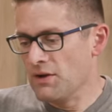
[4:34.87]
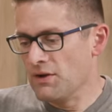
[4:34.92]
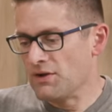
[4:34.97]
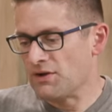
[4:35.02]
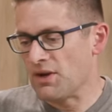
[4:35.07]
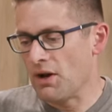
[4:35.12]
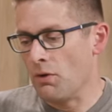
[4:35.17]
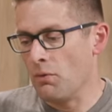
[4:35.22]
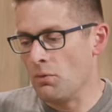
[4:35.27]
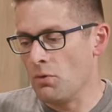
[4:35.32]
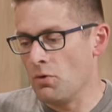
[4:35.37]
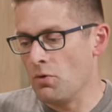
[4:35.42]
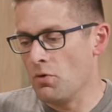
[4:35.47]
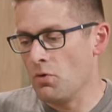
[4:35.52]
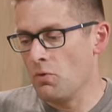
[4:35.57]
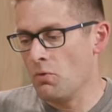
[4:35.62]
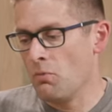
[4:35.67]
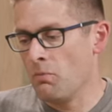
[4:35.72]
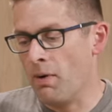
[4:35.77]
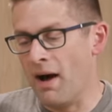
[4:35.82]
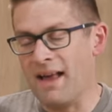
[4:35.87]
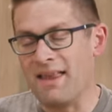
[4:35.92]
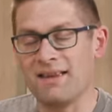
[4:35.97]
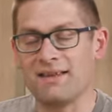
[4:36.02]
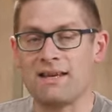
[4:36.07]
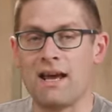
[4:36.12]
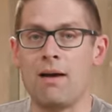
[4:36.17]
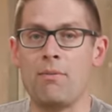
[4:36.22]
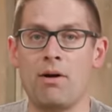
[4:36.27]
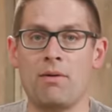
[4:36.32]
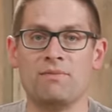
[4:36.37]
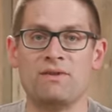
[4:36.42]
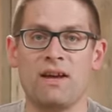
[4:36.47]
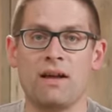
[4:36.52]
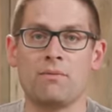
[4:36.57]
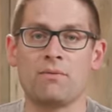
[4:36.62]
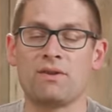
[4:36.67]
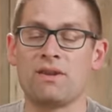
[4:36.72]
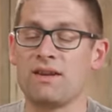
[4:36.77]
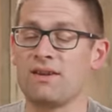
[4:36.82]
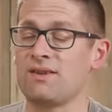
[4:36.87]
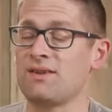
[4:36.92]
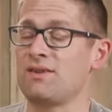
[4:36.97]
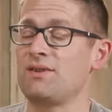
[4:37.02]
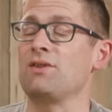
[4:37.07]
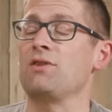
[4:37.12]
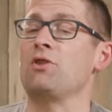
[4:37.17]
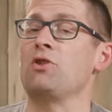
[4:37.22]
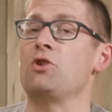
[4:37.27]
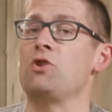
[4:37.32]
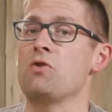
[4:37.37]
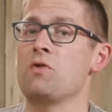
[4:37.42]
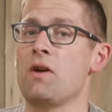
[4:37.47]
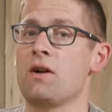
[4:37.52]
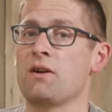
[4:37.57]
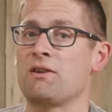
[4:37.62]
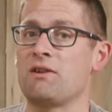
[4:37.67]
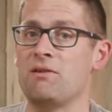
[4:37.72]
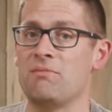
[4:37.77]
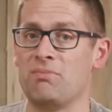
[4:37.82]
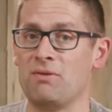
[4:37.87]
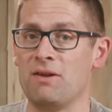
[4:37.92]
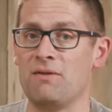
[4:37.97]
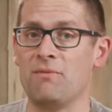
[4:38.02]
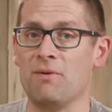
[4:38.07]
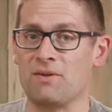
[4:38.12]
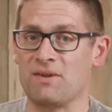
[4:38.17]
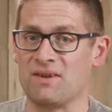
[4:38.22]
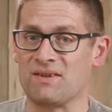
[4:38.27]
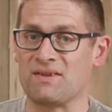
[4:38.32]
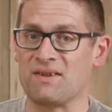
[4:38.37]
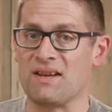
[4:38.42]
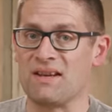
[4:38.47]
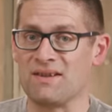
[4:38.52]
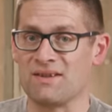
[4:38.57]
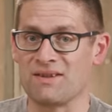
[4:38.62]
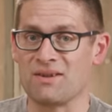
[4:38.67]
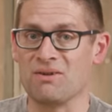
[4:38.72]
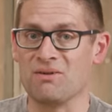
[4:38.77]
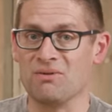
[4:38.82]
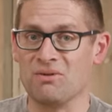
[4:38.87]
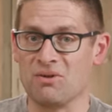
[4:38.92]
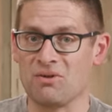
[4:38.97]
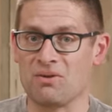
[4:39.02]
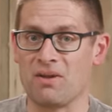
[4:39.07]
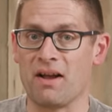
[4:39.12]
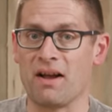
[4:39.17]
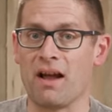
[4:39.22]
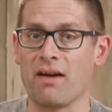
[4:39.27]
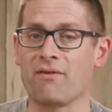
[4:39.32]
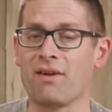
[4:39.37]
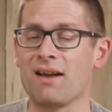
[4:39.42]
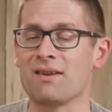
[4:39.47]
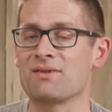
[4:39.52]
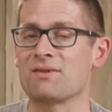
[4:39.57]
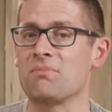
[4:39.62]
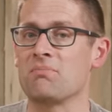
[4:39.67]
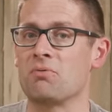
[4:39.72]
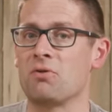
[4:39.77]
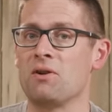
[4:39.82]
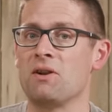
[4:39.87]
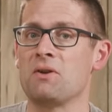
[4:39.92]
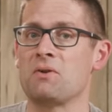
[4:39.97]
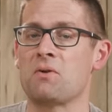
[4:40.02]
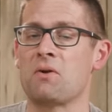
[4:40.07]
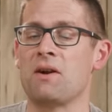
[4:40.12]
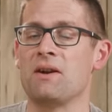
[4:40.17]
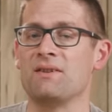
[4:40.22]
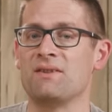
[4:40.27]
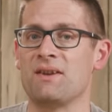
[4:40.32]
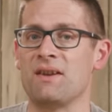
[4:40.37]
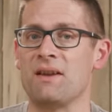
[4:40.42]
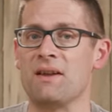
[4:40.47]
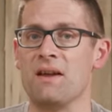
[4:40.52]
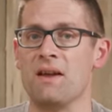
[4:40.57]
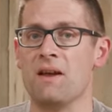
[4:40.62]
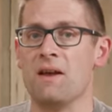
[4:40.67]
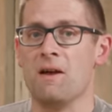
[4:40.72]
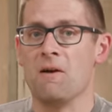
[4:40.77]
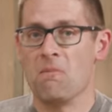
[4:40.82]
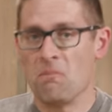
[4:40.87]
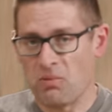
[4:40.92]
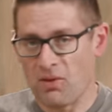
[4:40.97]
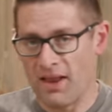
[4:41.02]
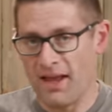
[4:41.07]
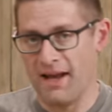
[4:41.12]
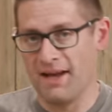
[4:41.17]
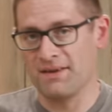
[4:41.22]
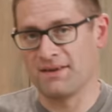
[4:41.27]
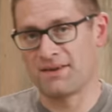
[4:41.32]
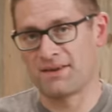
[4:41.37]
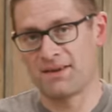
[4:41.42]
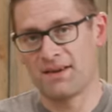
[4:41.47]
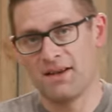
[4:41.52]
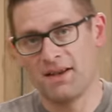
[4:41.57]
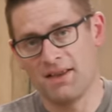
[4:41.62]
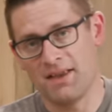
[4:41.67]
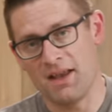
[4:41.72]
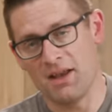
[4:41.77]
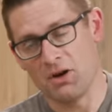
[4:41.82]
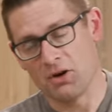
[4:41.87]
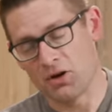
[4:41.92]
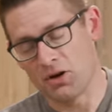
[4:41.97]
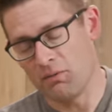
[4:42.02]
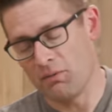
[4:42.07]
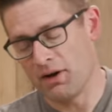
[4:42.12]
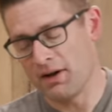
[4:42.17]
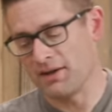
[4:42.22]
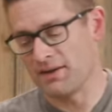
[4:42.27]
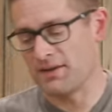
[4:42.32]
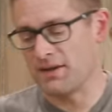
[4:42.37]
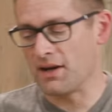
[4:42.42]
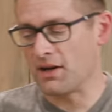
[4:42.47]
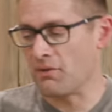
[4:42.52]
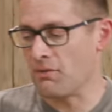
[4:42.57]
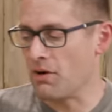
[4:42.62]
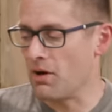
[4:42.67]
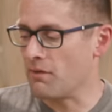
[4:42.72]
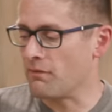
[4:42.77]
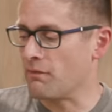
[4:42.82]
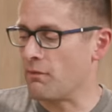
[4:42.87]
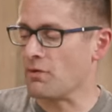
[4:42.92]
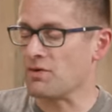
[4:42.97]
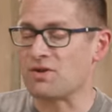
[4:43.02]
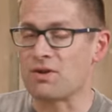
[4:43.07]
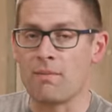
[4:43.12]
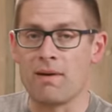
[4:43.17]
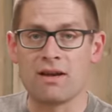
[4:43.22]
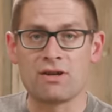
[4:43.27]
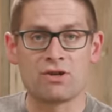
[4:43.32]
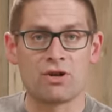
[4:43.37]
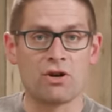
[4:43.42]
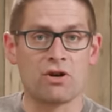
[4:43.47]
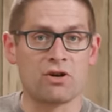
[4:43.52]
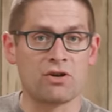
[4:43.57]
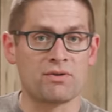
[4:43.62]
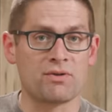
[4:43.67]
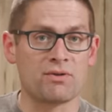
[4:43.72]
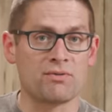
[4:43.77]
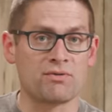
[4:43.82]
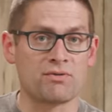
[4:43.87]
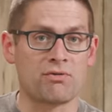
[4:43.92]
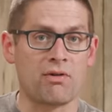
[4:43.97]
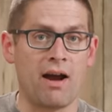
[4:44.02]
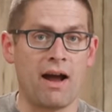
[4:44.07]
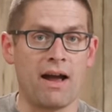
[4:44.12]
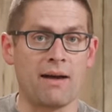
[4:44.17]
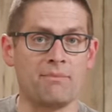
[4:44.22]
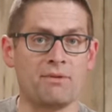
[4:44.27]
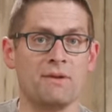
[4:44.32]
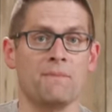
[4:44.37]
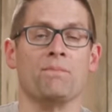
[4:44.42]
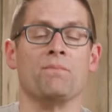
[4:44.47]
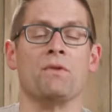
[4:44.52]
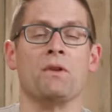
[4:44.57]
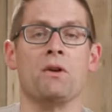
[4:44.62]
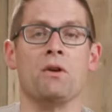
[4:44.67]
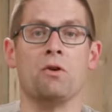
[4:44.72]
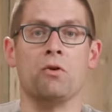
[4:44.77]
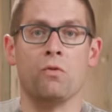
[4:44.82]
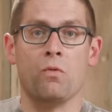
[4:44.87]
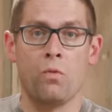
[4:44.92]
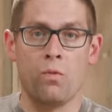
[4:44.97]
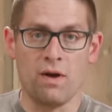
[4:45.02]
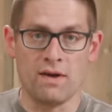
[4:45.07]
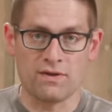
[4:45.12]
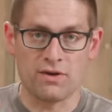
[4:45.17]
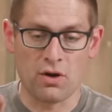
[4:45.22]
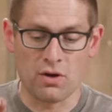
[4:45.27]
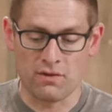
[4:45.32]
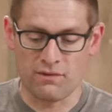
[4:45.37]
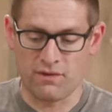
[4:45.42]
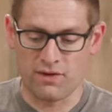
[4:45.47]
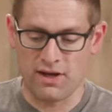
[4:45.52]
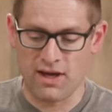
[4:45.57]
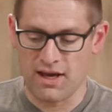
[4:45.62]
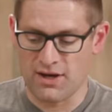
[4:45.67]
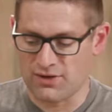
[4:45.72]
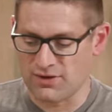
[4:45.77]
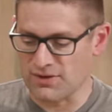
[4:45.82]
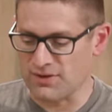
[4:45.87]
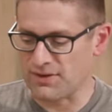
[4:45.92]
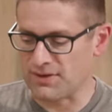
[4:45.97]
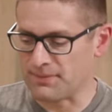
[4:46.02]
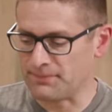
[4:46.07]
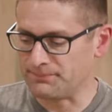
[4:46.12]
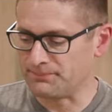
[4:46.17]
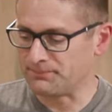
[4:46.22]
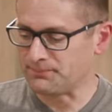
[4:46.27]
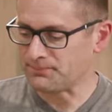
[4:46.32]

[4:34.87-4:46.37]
So by the time I'm done with this, you're not going to believe what this thing is going to look like. I've got some pretty crazy plans that you're going to want to stick around for. So make sure you're subscribed with notifications.